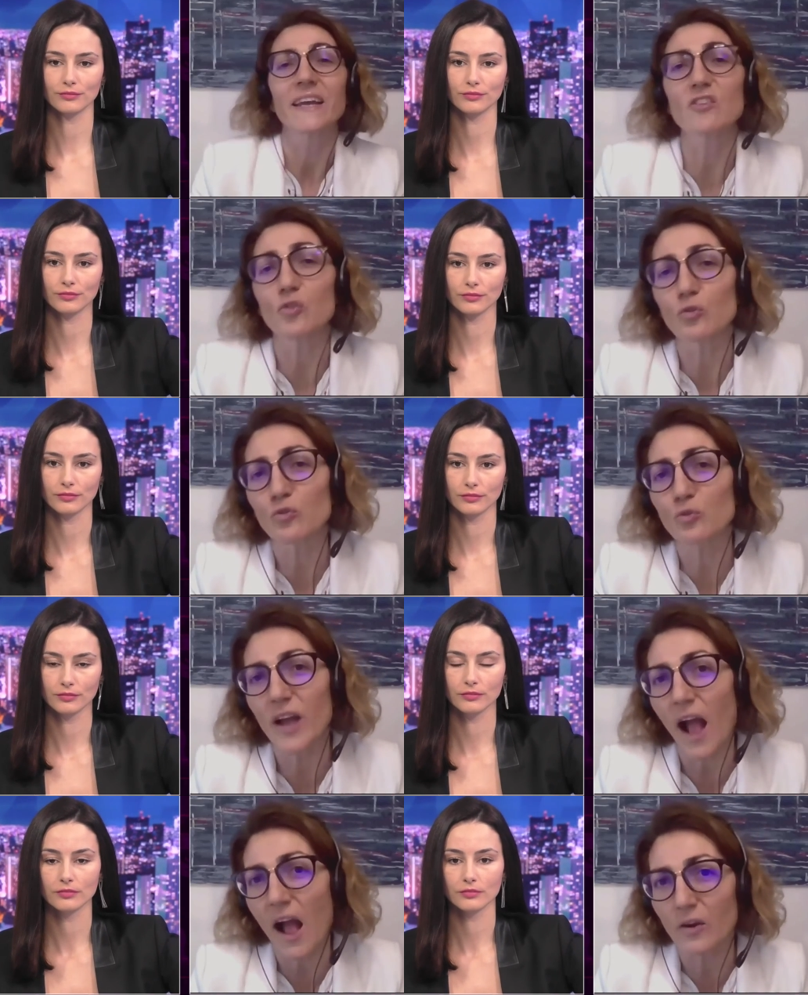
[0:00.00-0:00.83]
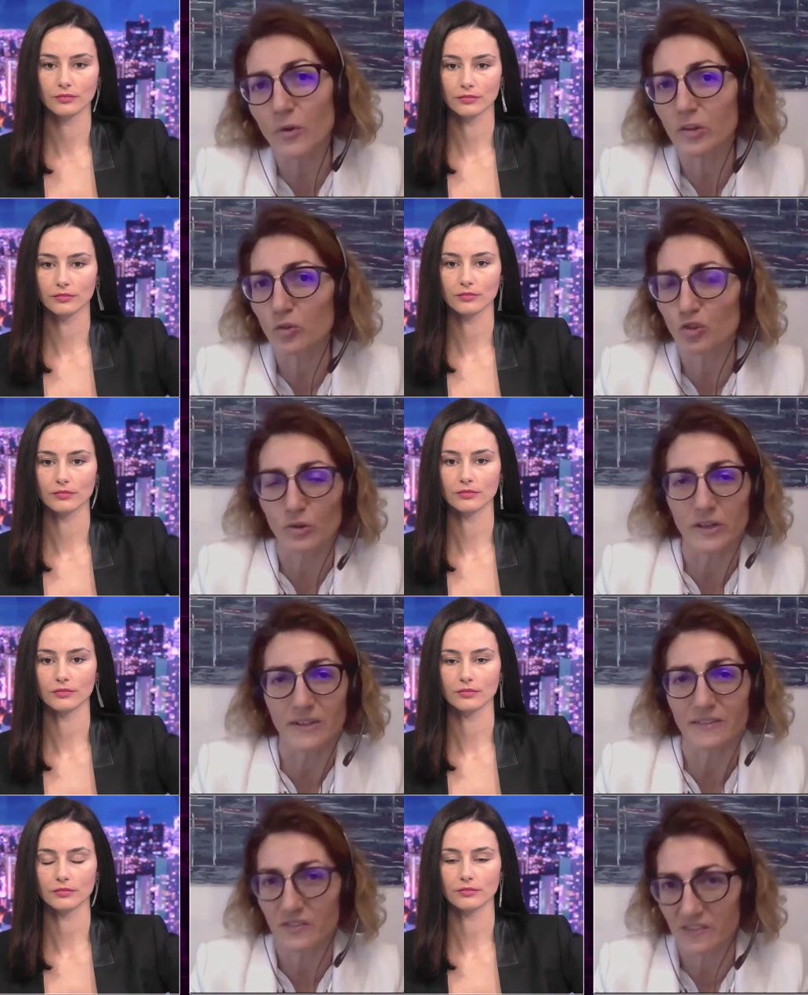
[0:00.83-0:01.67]
Speaker 1: It's also the
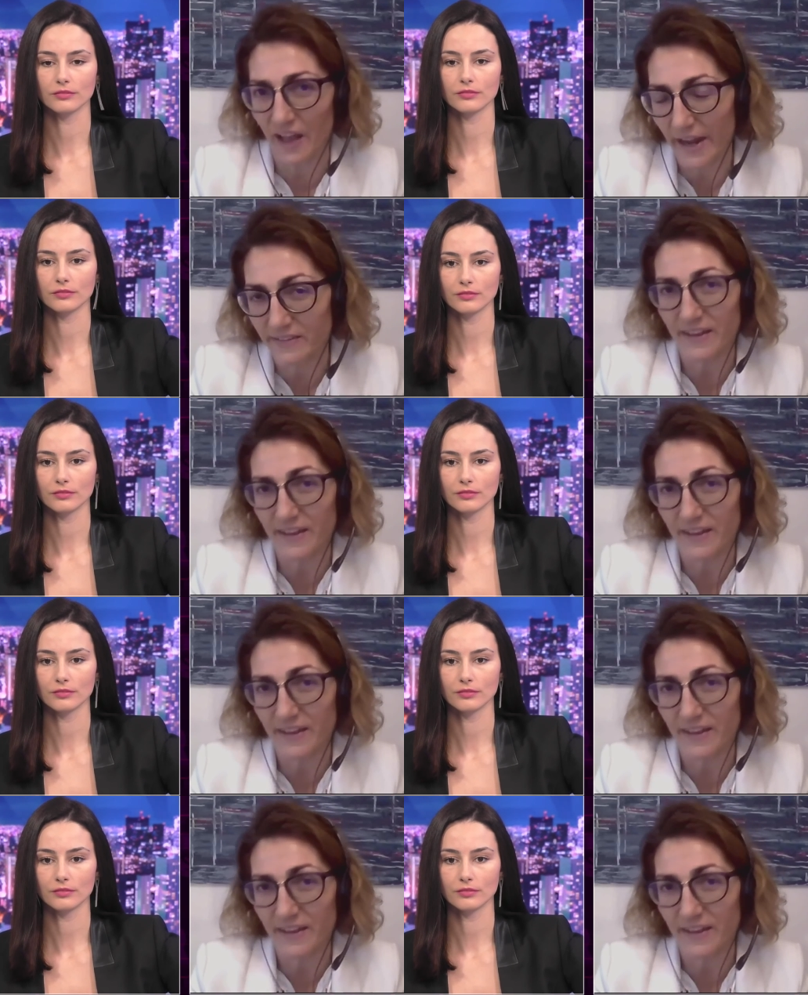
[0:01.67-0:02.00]
agriculture side.